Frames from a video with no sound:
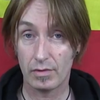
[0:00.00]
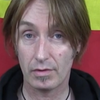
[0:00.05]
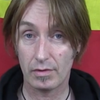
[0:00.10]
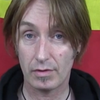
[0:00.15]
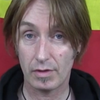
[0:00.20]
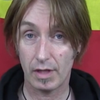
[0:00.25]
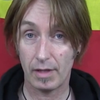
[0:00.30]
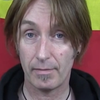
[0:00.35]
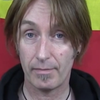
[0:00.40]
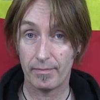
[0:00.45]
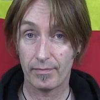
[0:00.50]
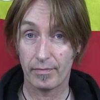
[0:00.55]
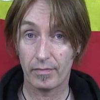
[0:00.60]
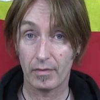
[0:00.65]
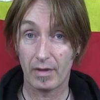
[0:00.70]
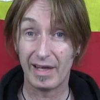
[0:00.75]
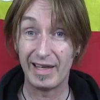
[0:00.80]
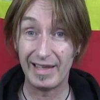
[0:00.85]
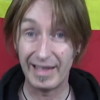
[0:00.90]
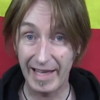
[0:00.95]
See?
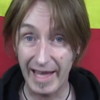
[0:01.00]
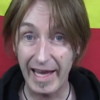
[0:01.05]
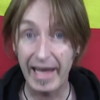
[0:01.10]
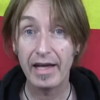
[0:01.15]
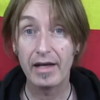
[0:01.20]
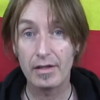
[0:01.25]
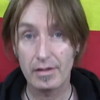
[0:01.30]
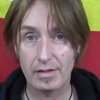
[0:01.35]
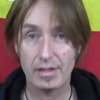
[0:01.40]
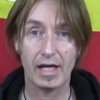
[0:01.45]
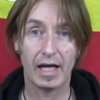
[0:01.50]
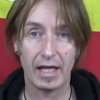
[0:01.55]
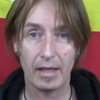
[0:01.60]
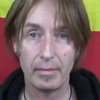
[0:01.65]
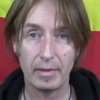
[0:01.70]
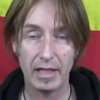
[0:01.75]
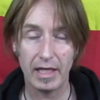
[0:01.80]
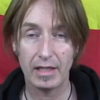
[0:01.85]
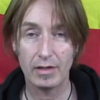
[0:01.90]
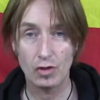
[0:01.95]
Le sale
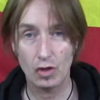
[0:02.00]
bien.